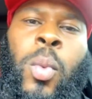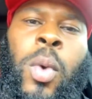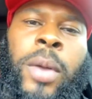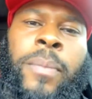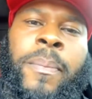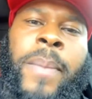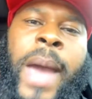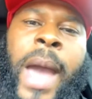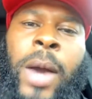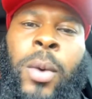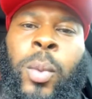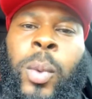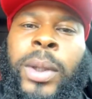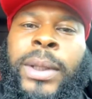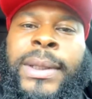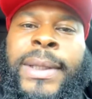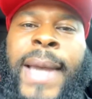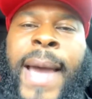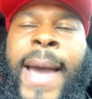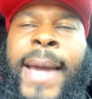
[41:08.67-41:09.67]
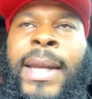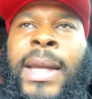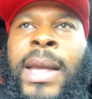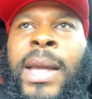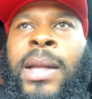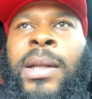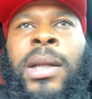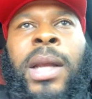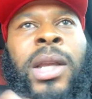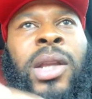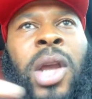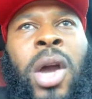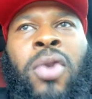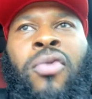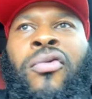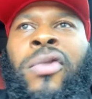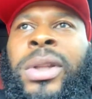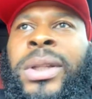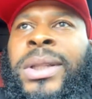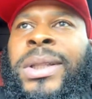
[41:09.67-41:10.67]
one back, one tight end, and
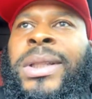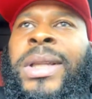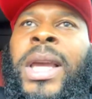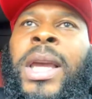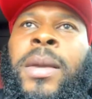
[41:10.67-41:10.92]
you'll run the